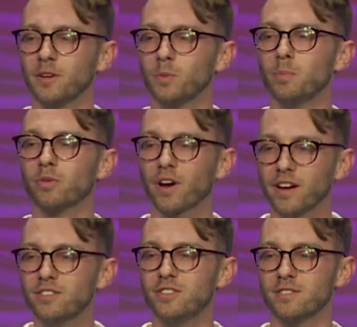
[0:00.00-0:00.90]
we
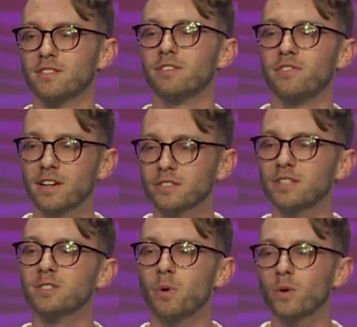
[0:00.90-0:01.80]
praise you that the
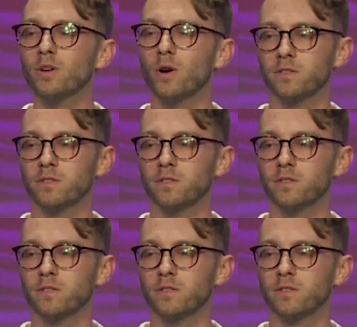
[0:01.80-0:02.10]
victory spoken